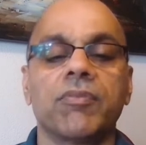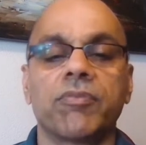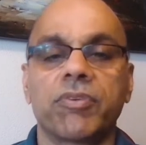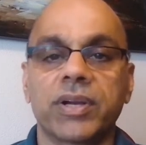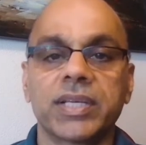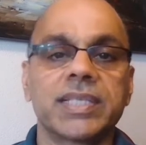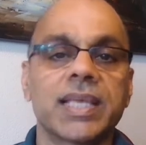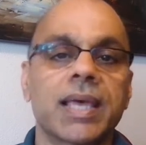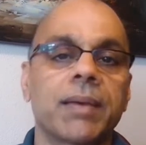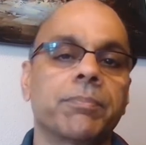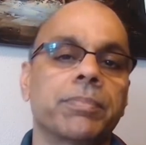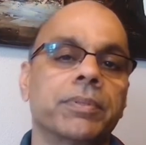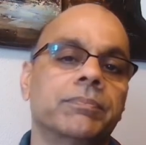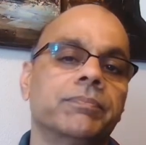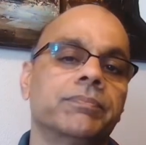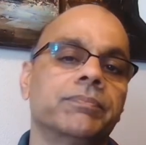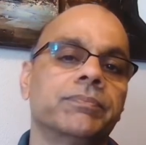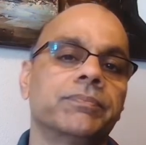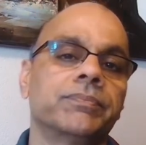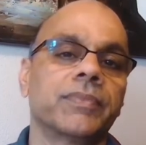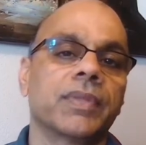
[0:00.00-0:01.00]
For example,
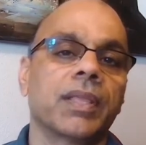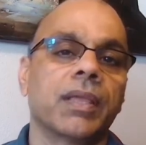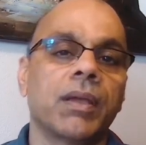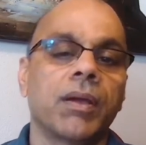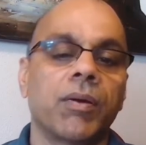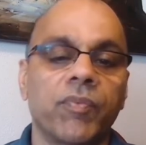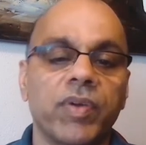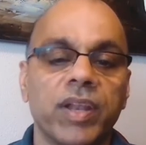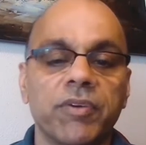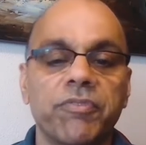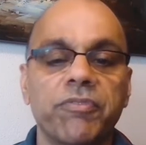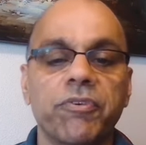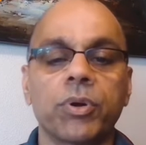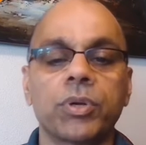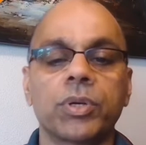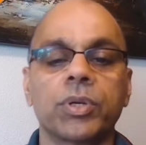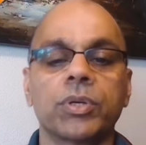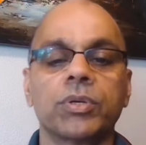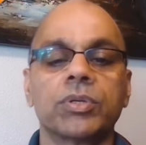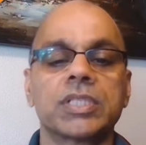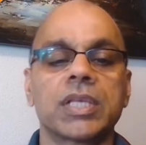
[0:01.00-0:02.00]
when a
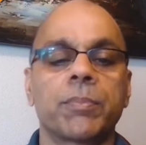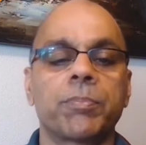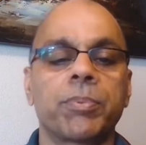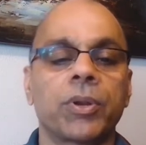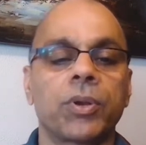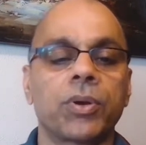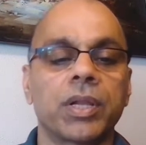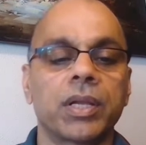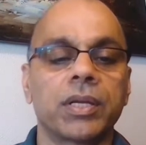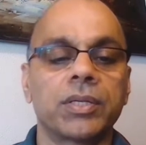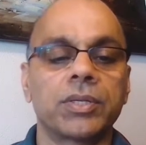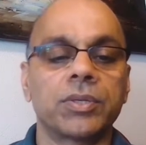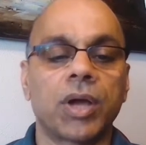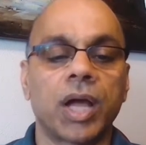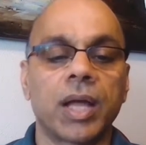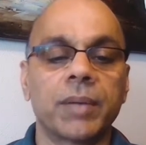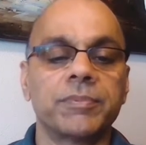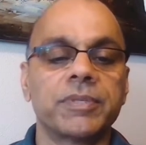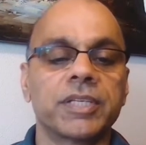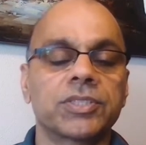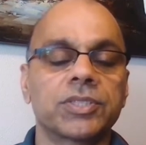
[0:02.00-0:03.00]
photo is uploaded to
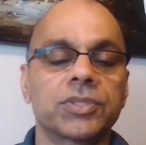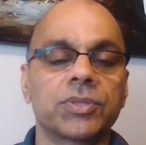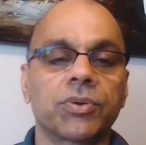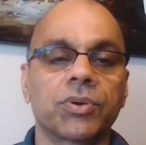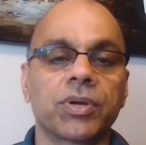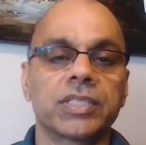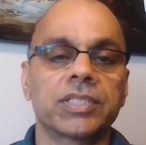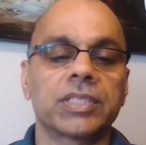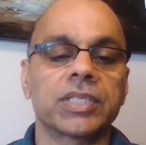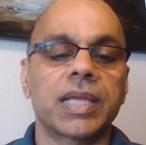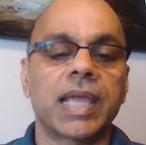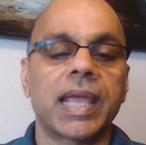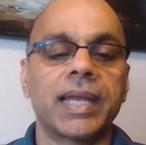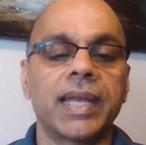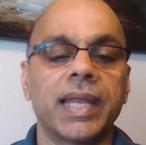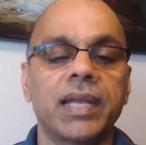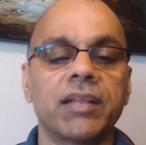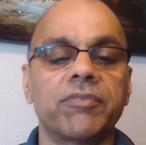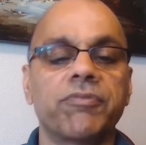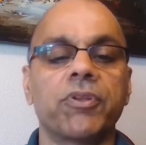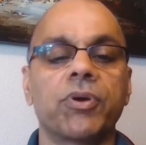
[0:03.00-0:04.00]
object storage,
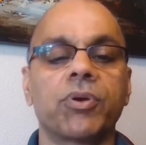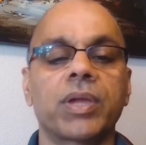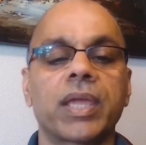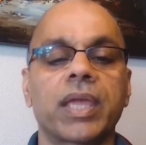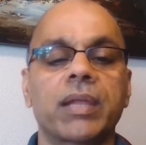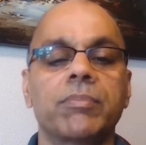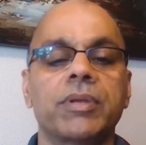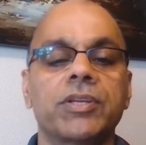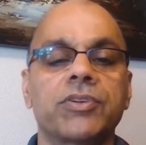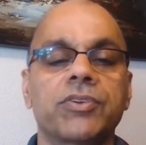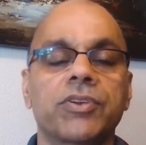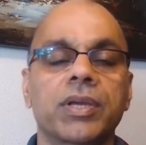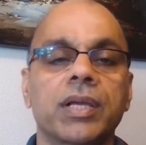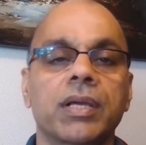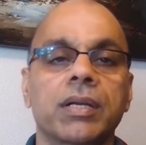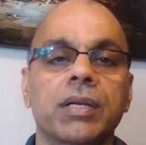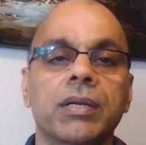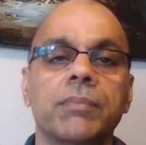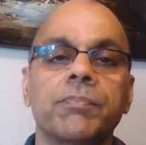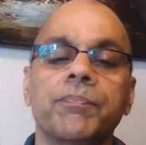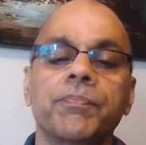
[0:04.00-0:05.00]
a Dataflow can be
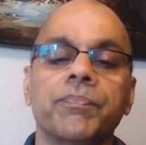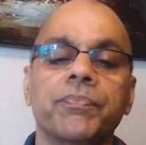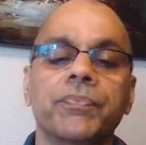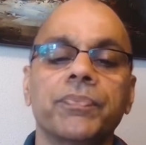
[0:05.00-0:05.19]
triggered,